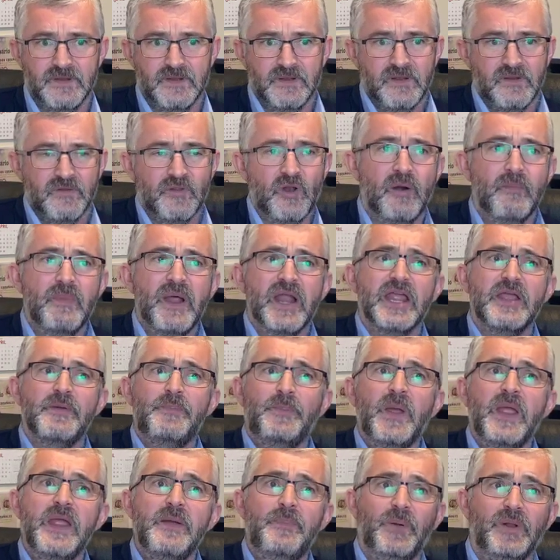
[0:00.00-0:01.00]
There are many
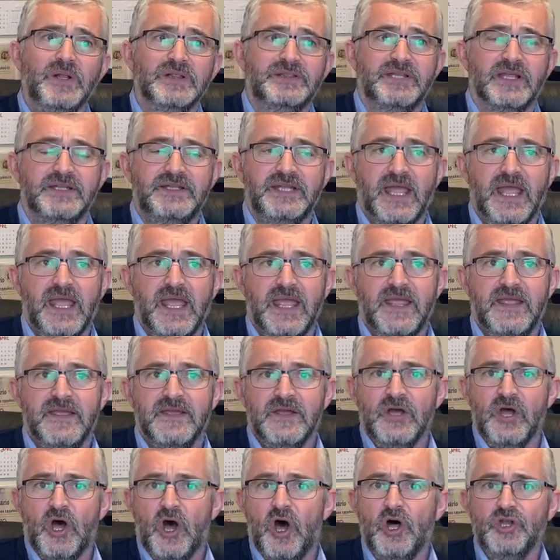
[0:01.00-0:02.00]
people today
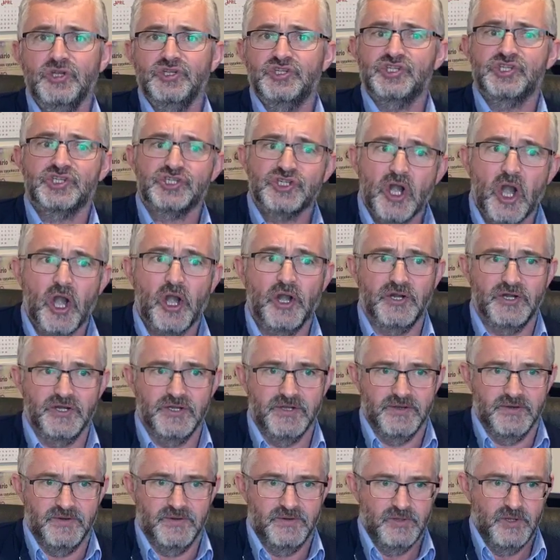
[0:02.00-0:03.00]

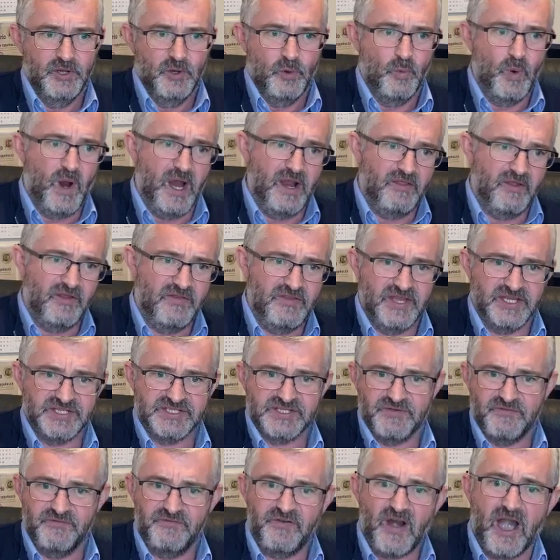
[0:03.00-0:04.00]
uncertain whether this
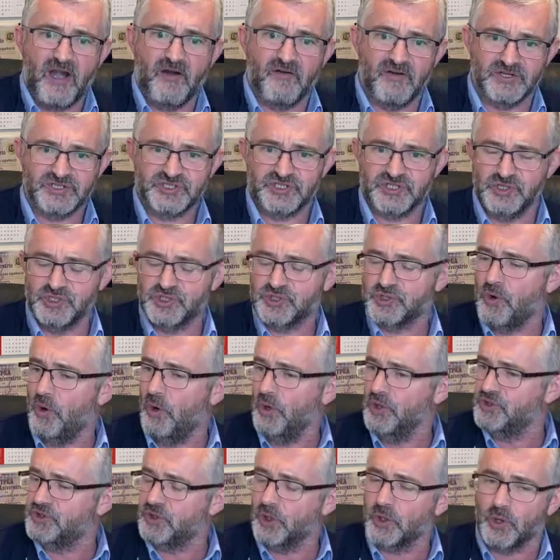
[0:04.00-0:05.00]
virus is
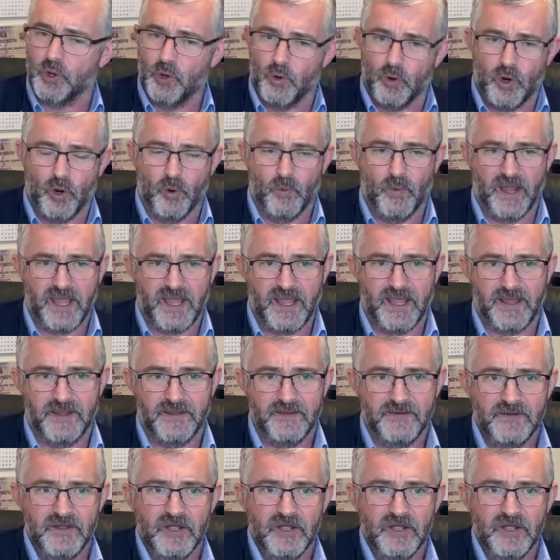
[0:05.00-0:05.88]
going to go away.